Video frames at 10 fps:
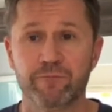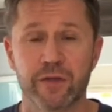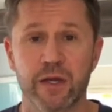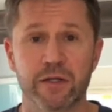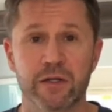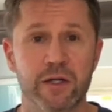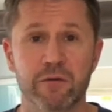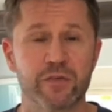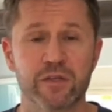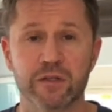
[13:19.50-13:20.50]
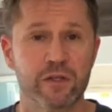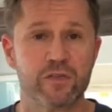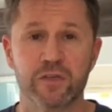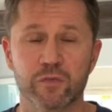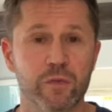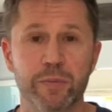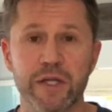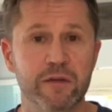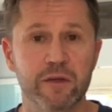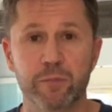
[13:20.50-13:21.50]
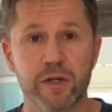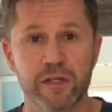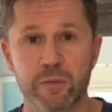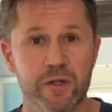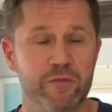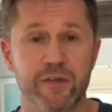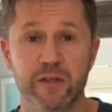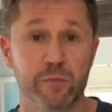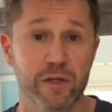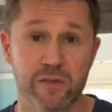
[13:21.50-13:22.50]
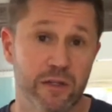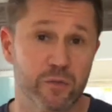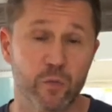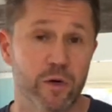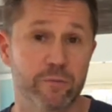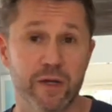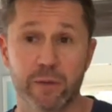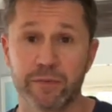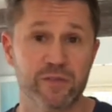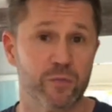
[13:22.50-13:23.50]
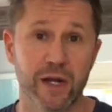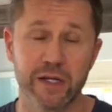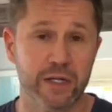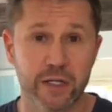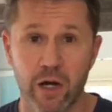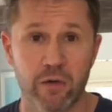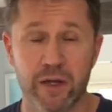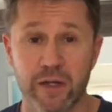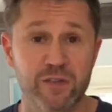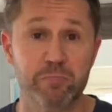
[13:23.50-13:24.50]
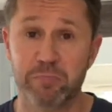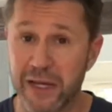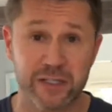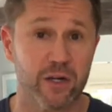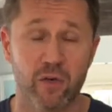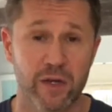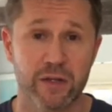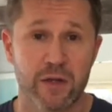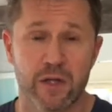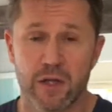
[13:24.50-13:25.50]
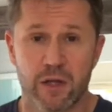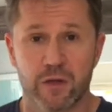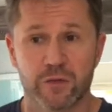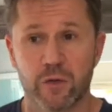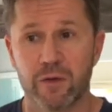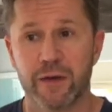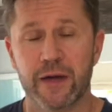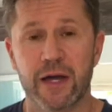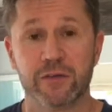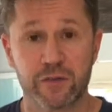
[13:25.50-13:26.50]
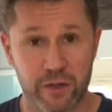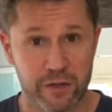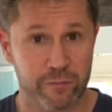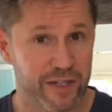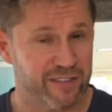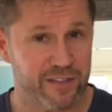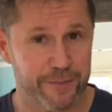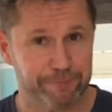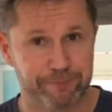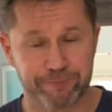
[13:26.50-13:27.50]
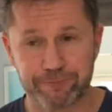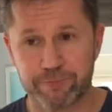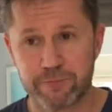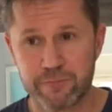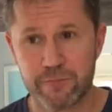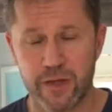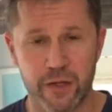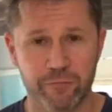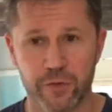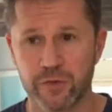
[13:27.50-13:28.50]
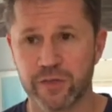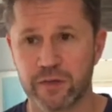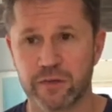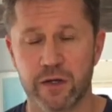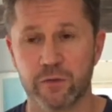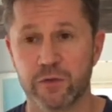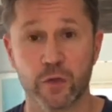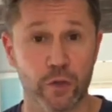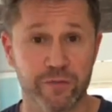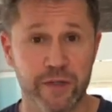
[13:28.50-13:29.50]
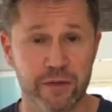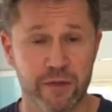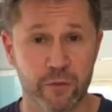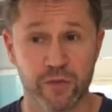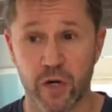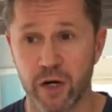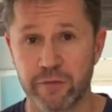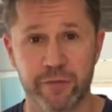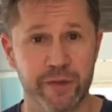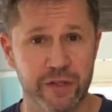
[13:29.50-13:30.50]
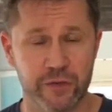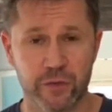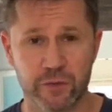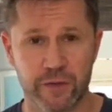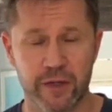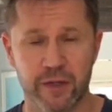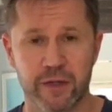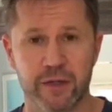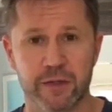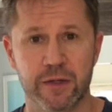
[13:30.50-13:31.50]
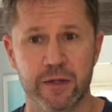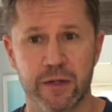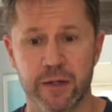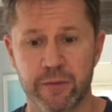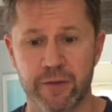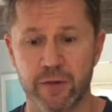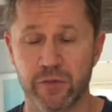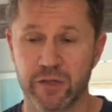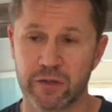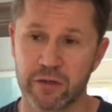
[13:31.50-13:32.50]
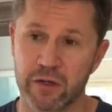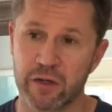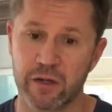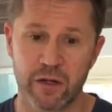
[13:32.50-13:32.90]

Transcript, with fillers: And then all of a sudden it's just repeatedly punching me in the face because it's warmed up, it's ready to go, and it's been going. So I started to meditate. And at first I thought it was goofy, it was hard for me to do, and I was like, ah.